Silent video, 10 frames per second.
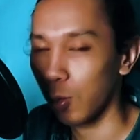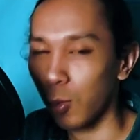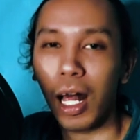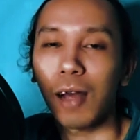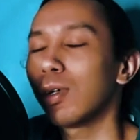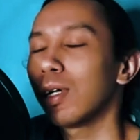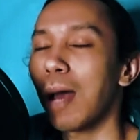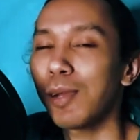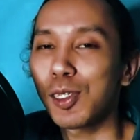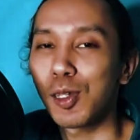Well,
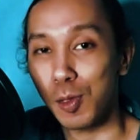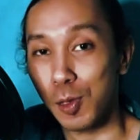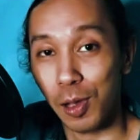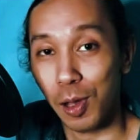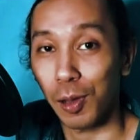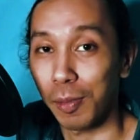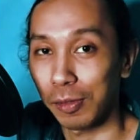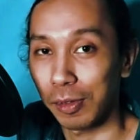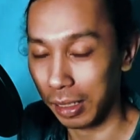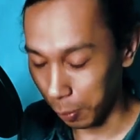I'm not supposed to talk
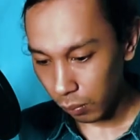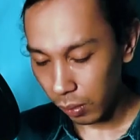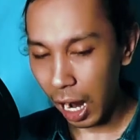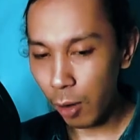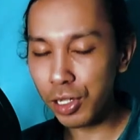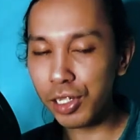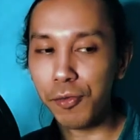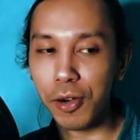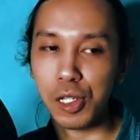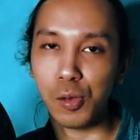about that. I watched the
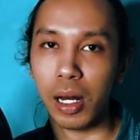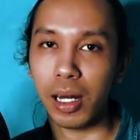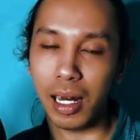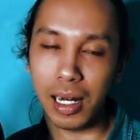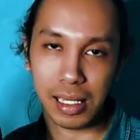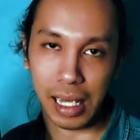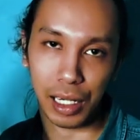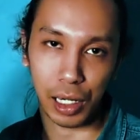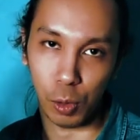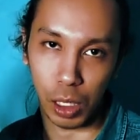first one and the
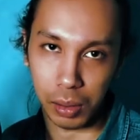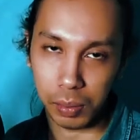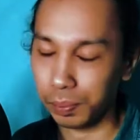second one.